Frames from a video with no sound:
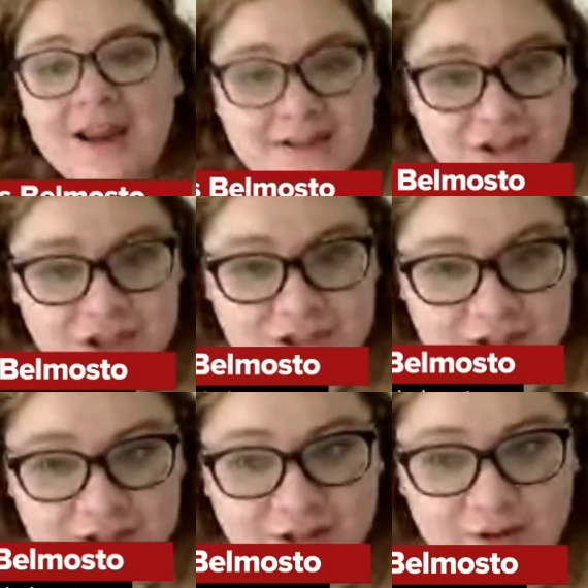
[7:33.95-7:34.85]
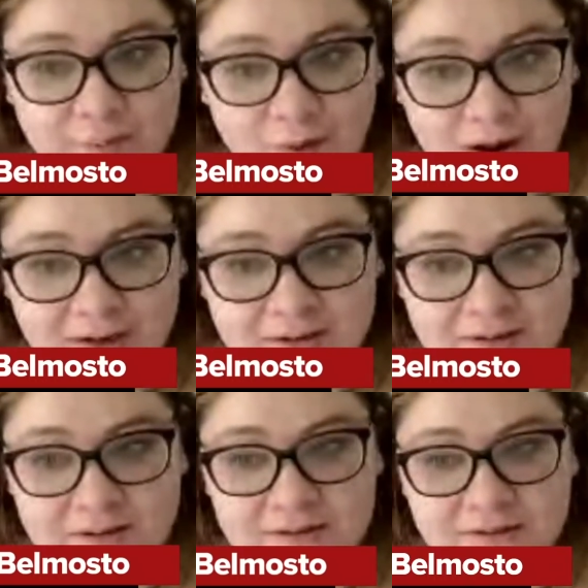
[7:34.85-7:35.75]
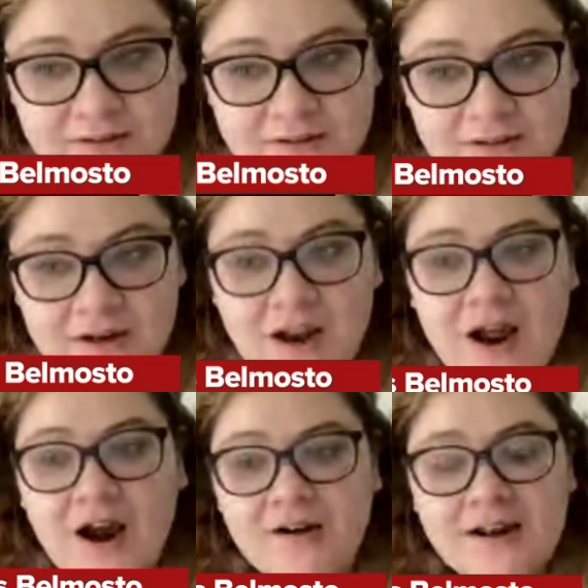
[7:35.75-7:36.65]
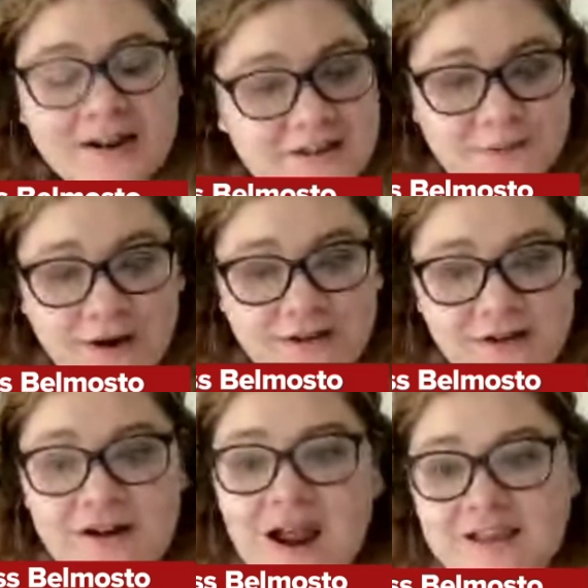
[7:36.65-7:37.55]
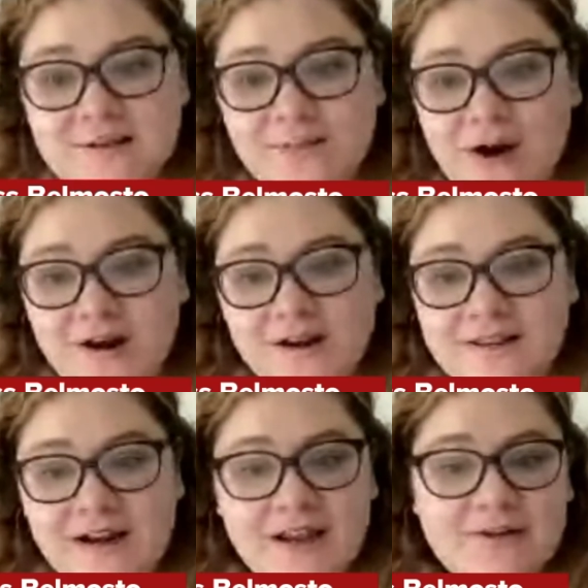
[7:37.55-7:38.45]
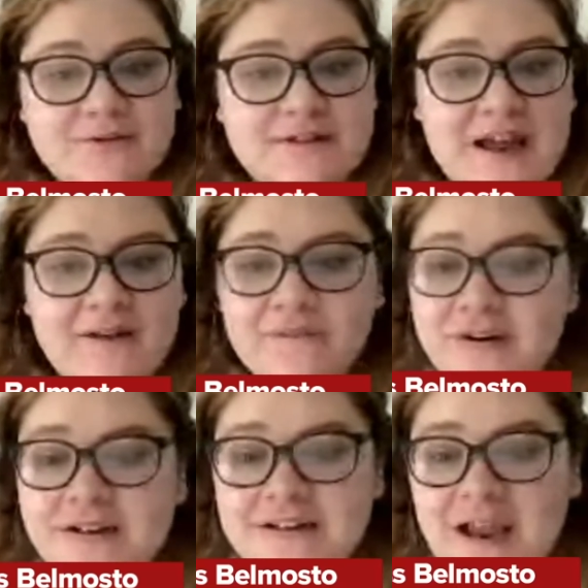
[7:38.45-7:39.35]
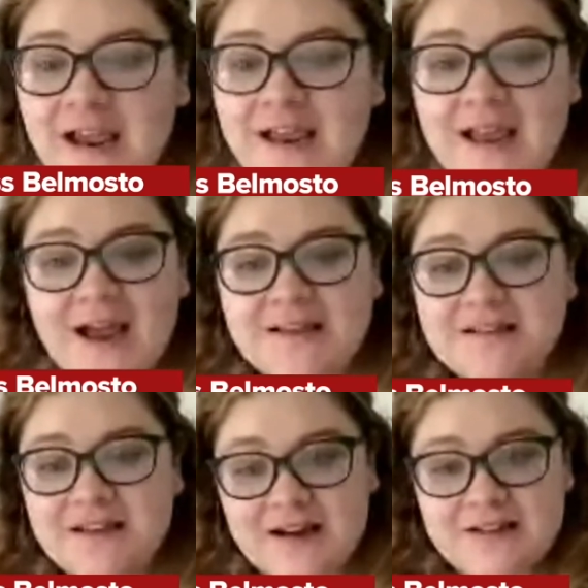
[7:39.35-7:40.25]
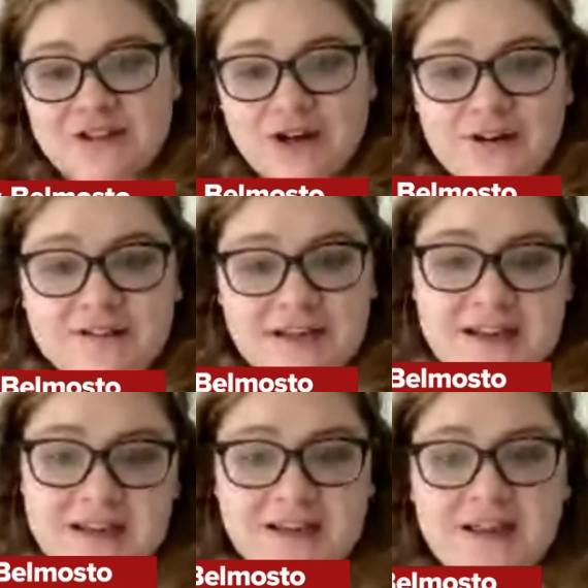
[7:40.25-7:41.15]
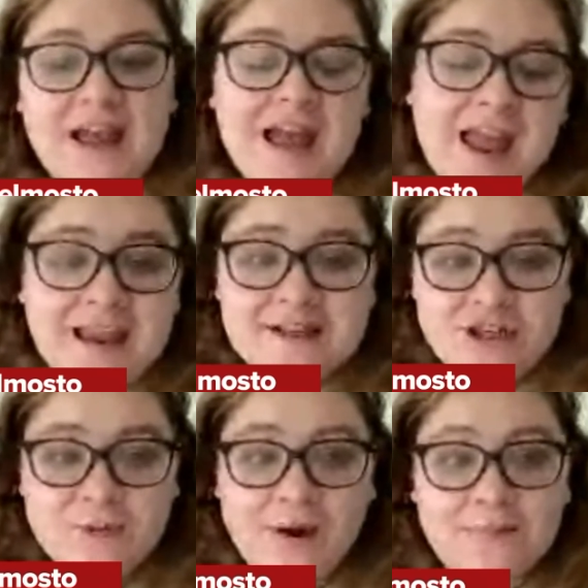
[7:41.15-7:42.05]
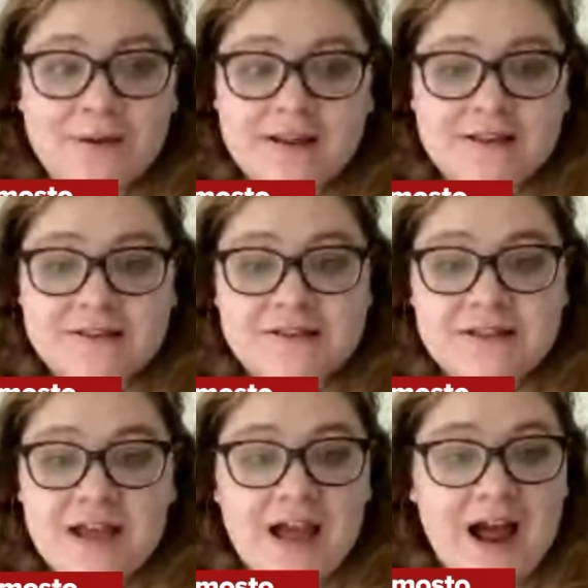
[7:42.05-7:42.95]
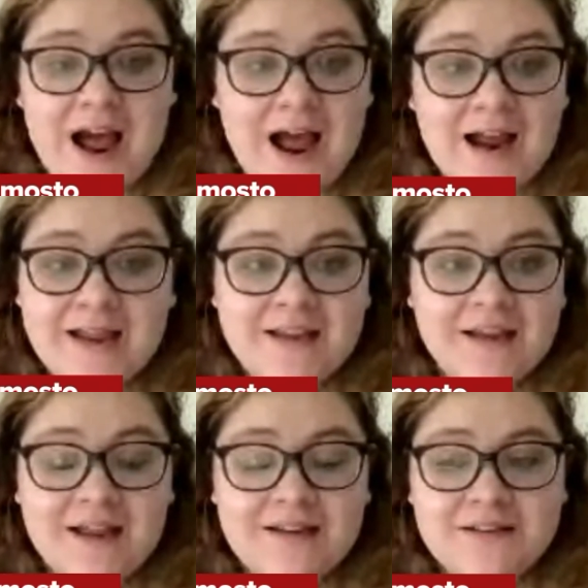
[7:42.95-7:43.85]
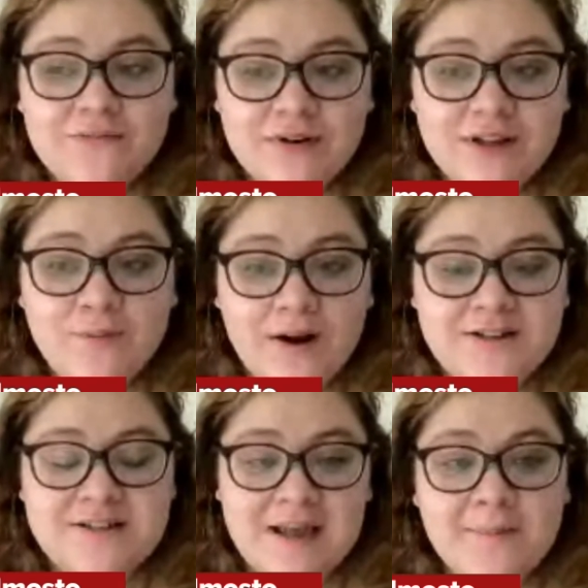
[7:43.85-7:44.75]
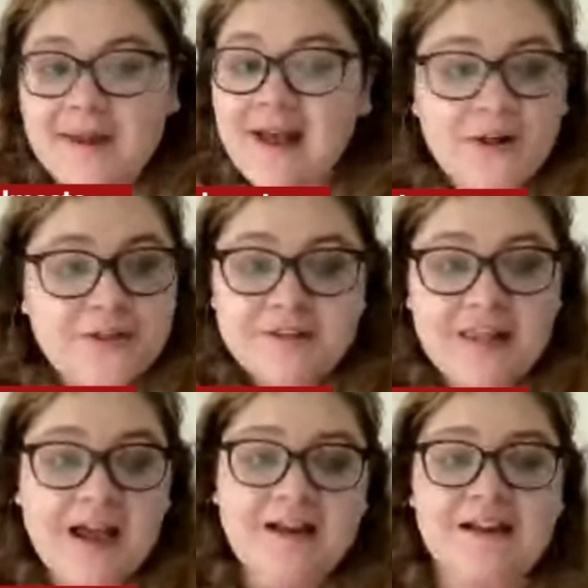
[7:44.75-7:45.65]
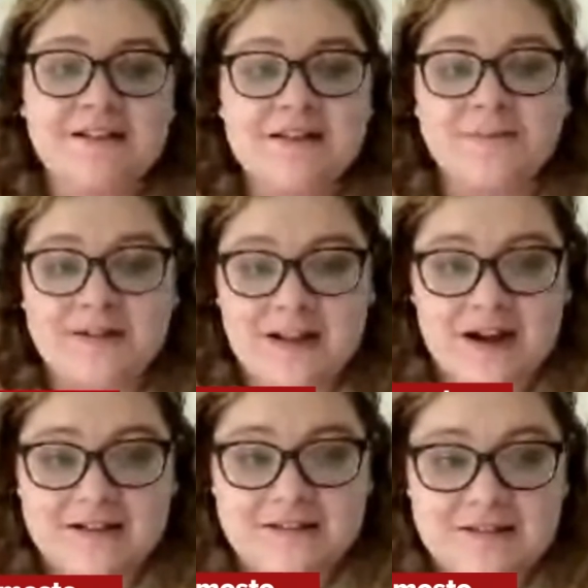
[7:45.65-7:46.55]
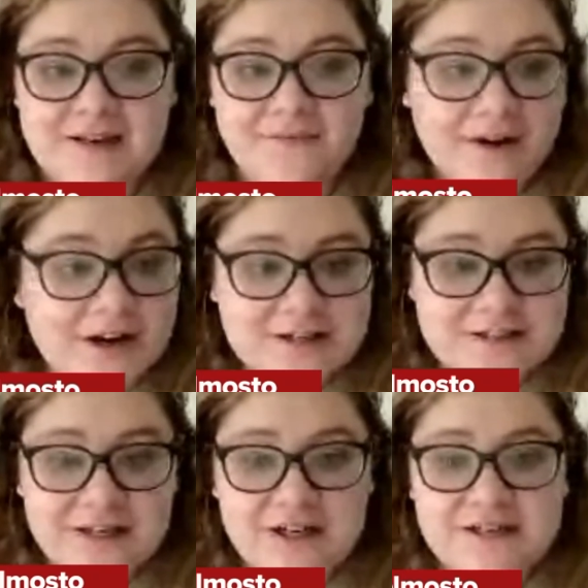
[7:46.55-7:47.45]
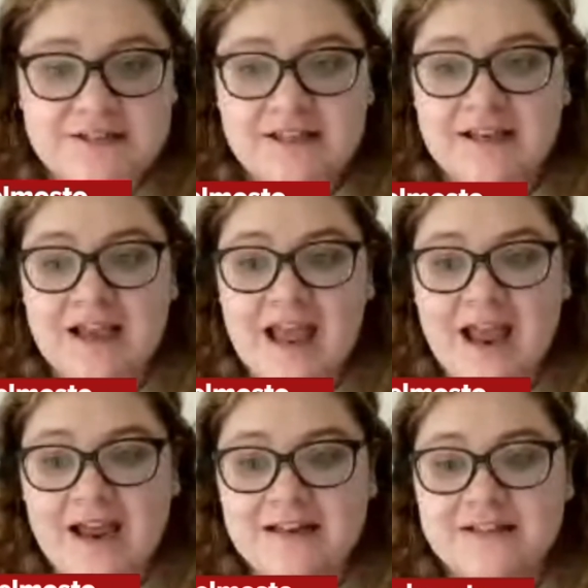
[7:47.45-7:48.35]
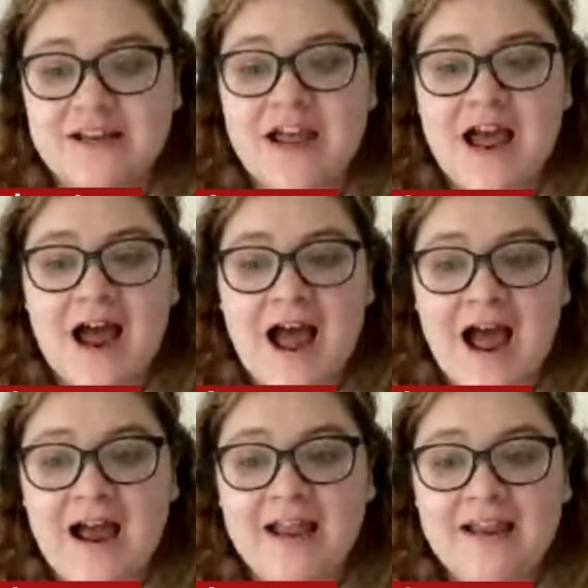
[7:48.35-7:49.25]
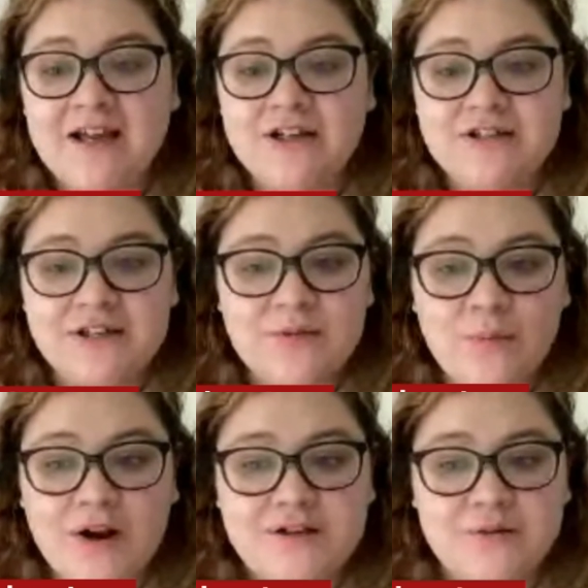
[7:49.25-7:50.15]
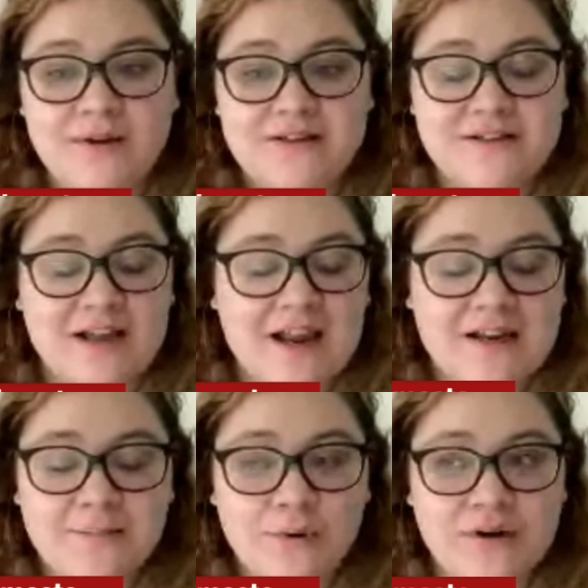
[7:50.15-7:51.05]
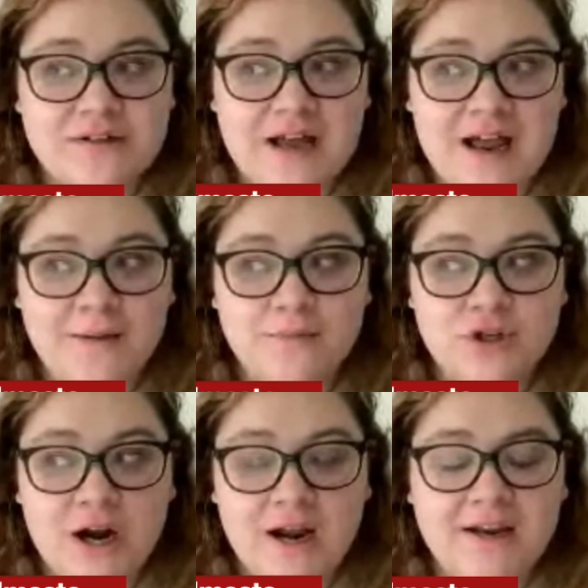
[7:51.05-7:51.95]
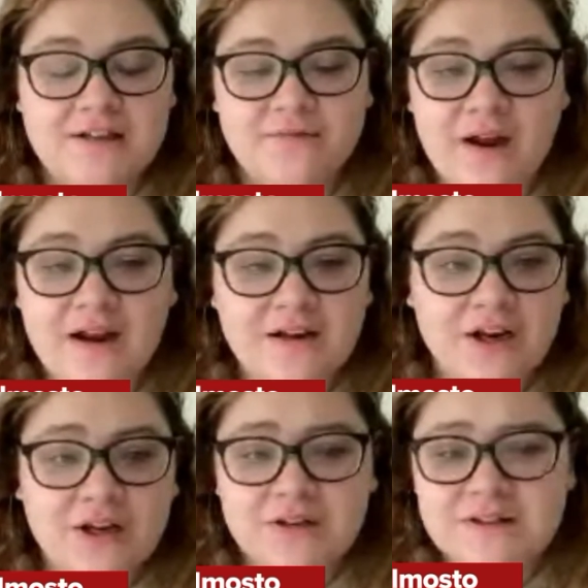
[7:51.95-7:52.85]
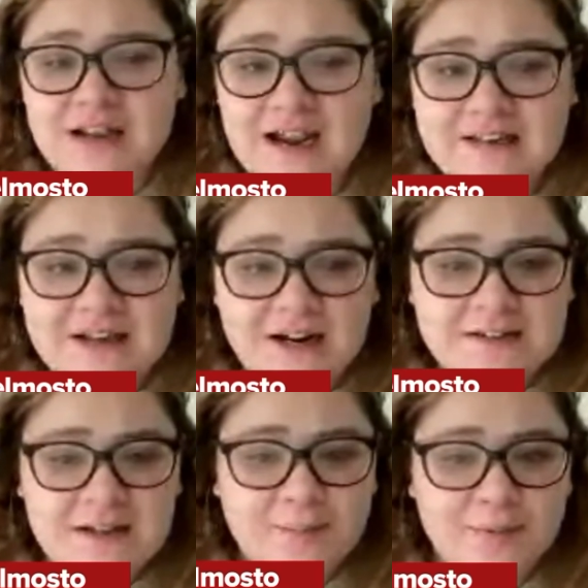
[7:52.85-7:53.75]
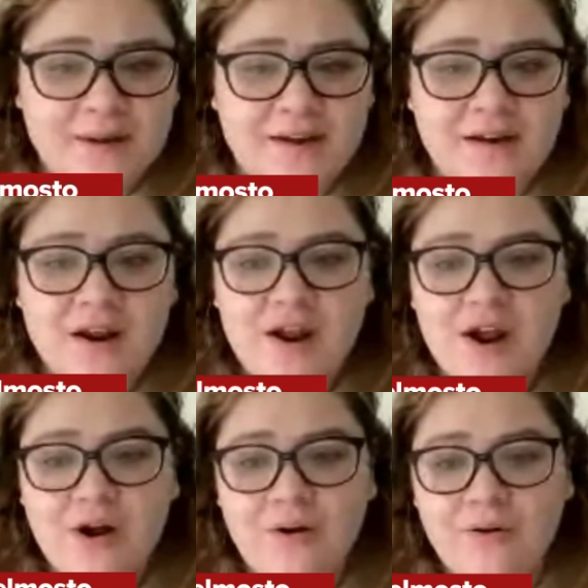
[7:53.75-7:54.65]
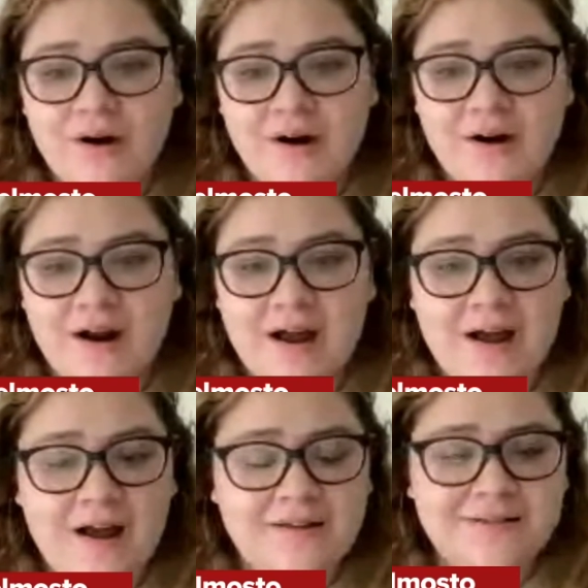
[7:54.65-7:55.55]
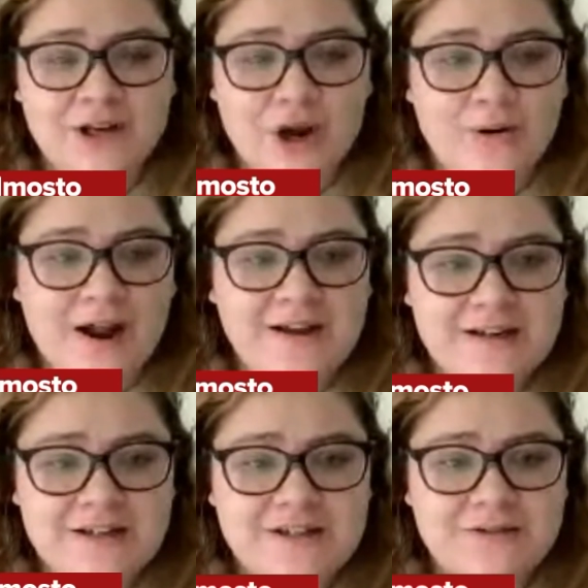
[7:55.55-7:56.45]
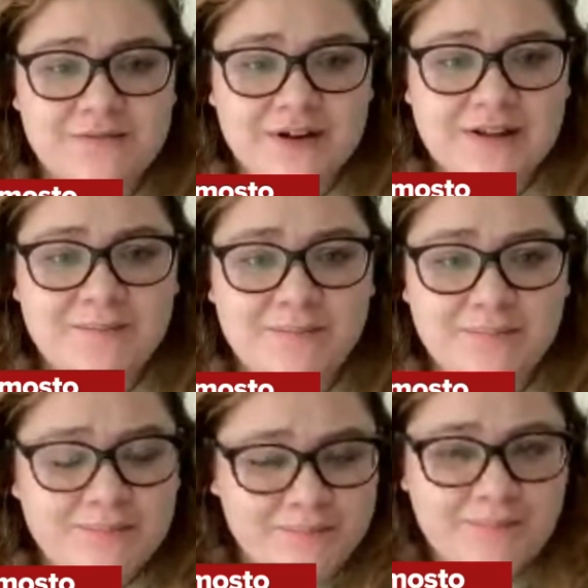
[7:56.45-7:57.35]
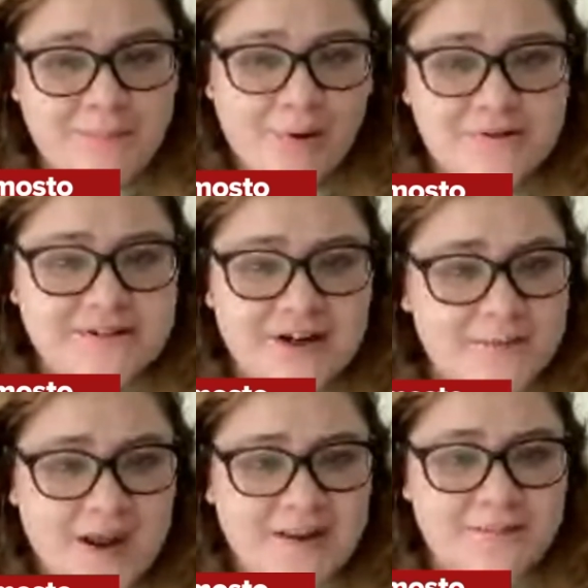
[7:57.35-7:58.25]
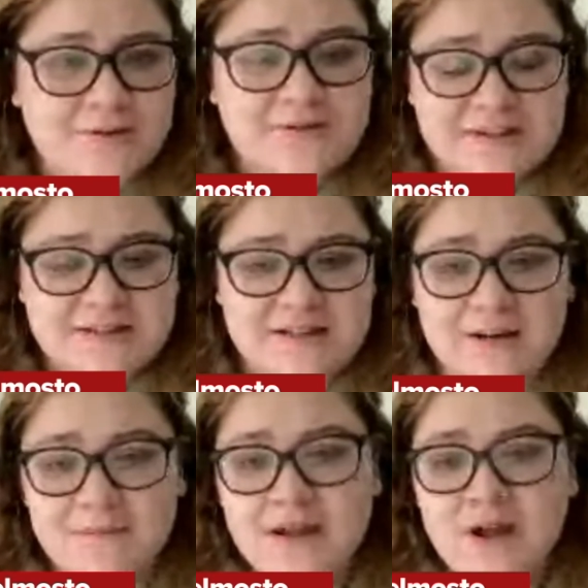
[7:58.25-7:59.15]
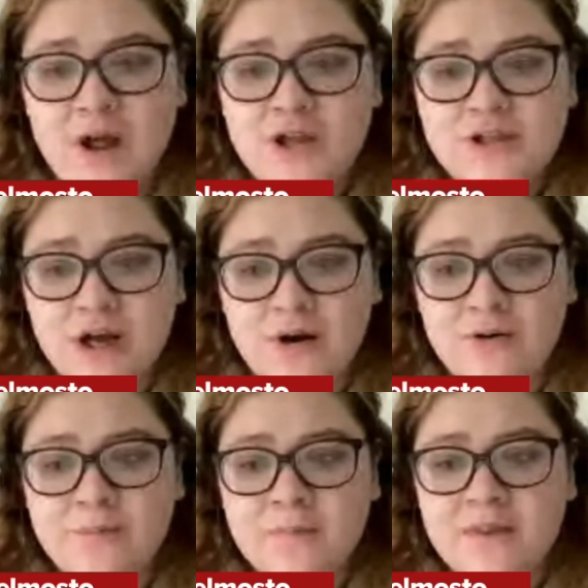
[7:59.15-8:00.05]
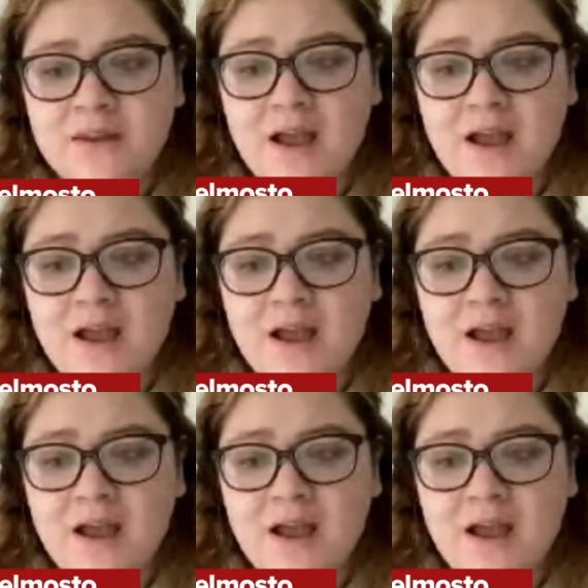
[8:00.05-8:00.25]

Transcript: AG1. Our next partner has a product that I use every day, and I started taking AG1 because I really wanted to get my health in line. It is something that I take very seriously, and I didn't want to waste any more time trying to find a good dietary supplement, or, you know, I needed to really bolster my immune system. So